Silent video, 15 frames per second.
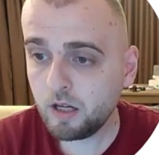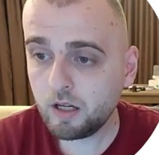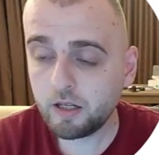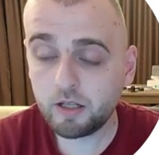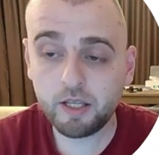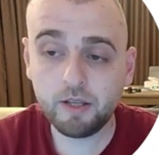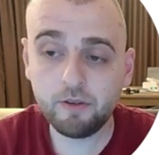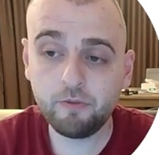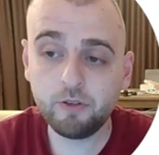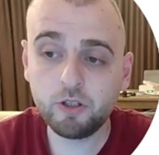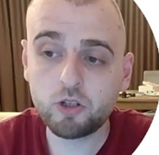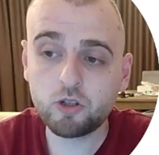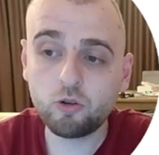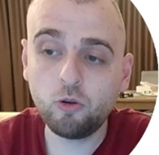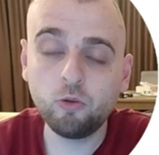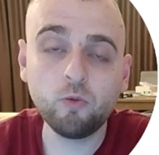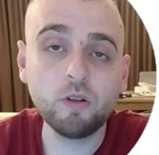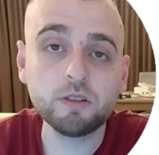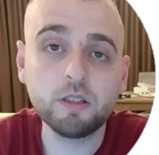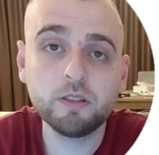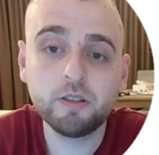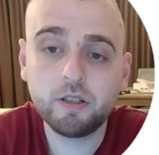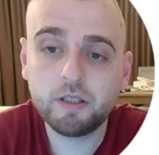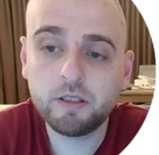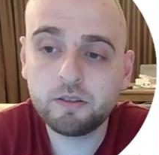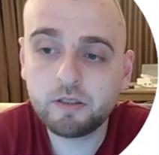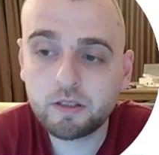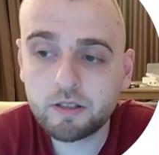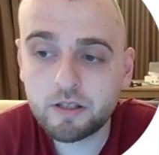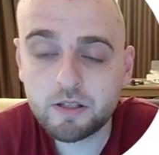He finished on
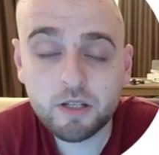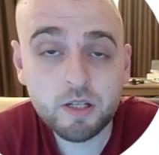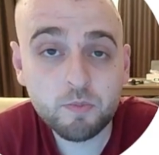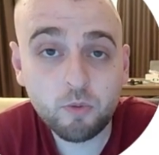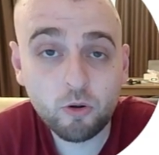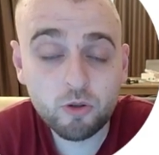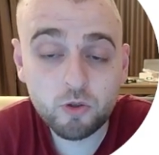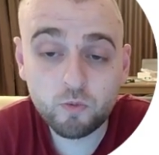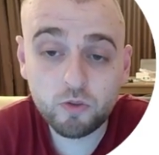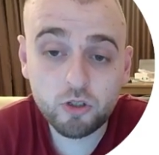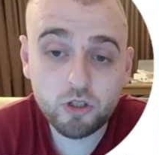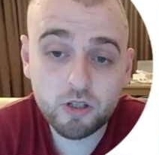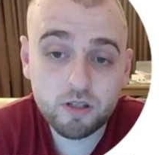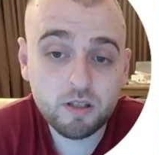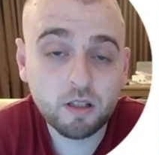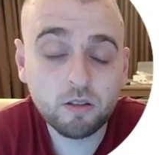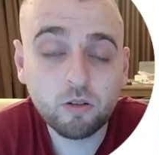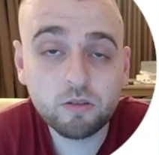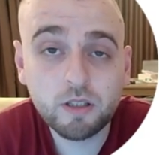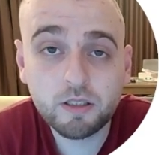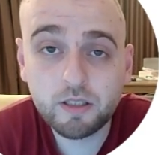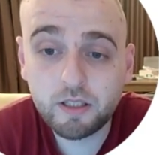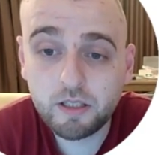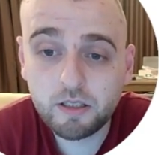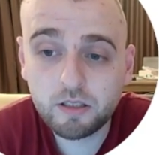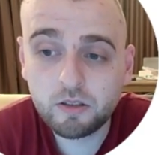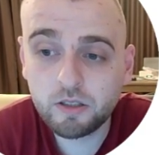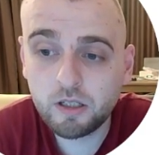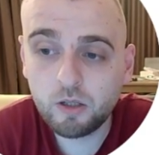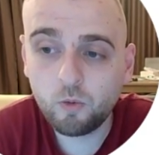136 points, which is a lot, and he did
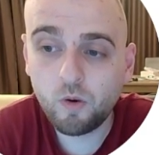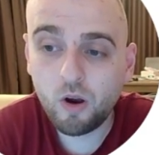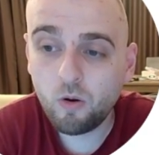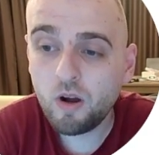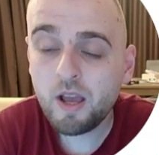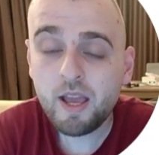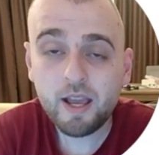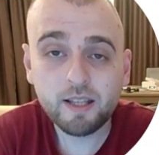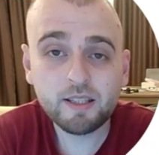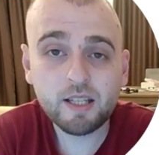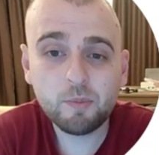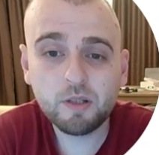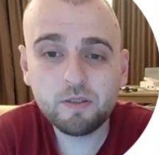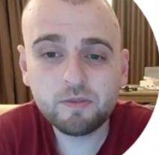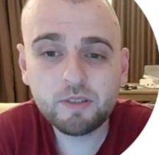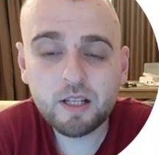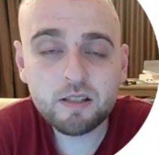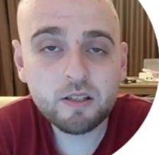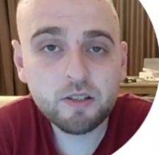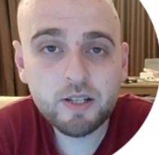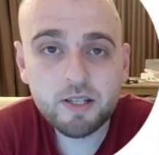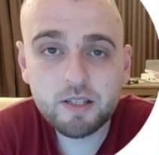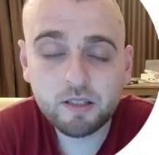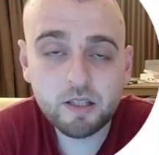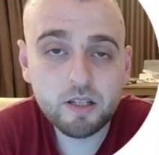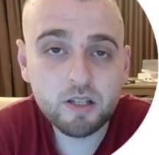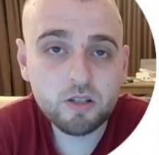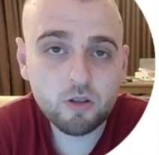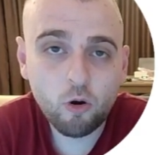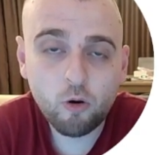really well. And I believe that's the reason he
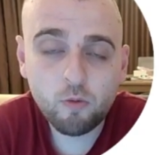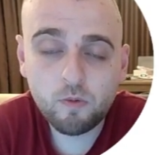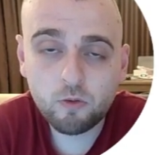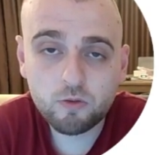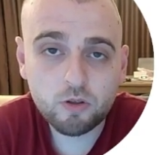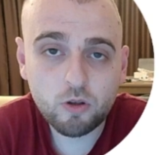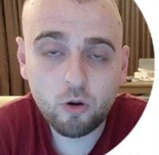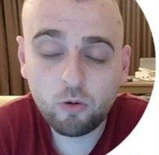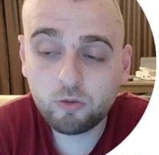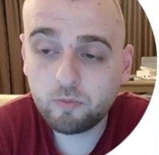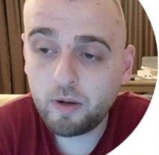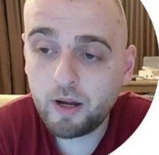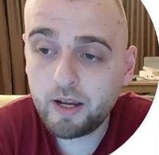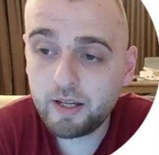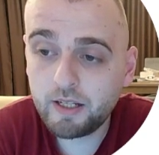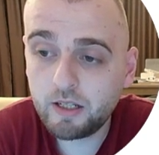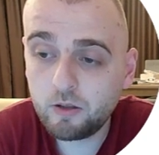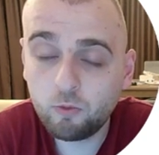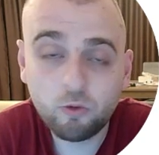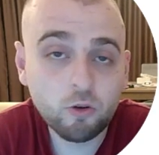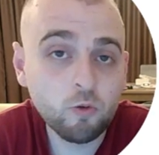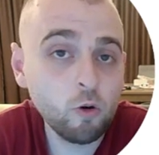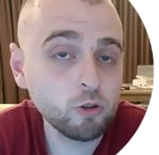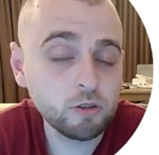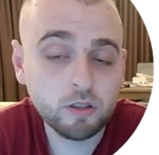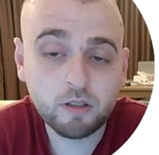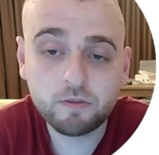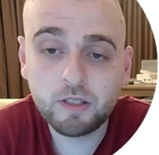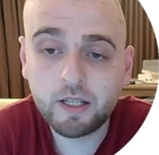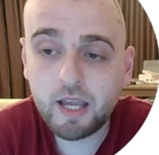is almost owned by a quarter of
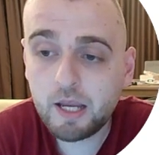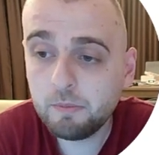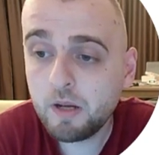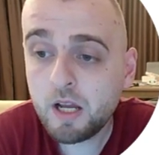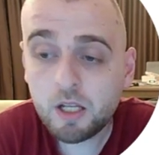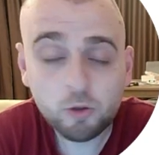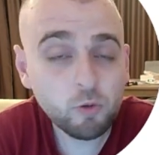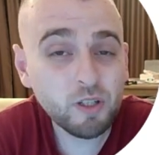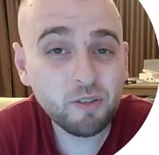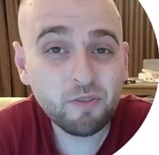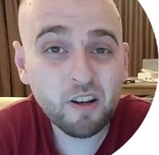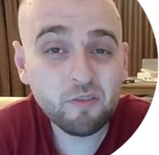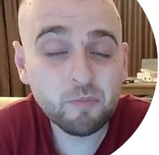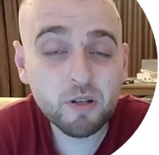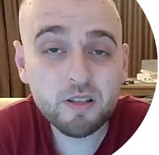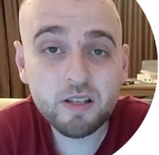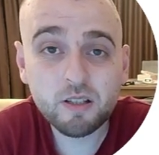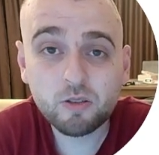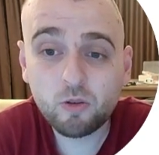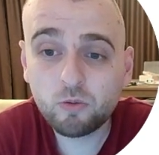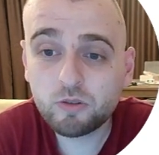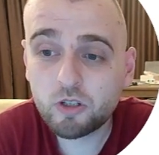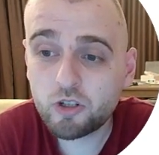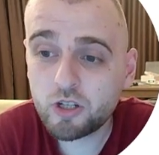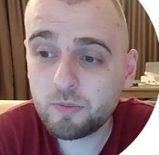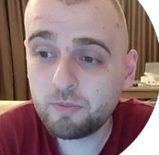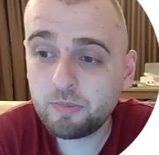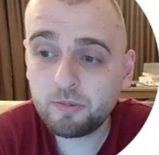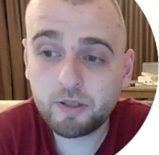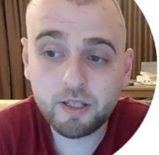the game. 25% ownership.
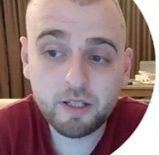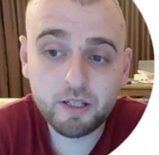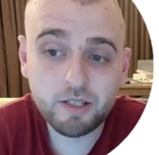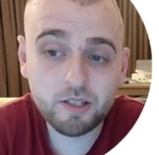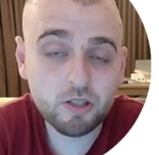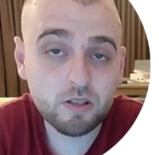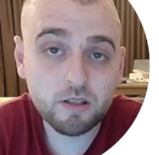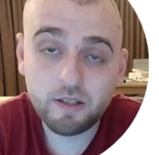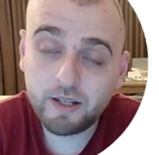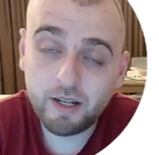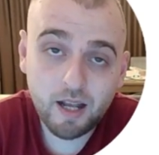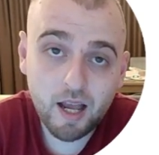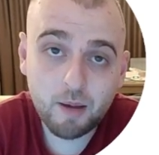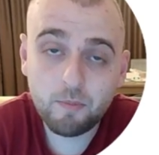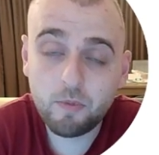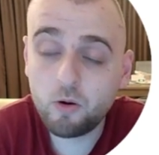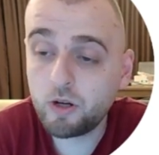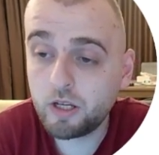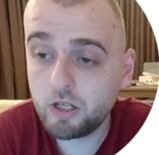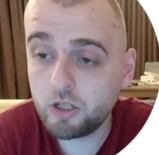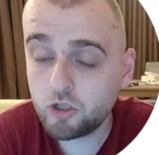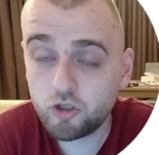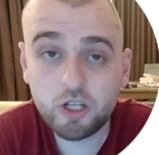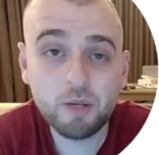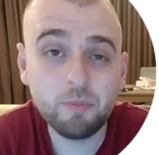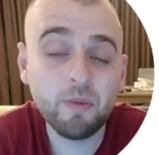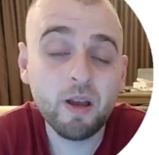He's reliable. He's cheap.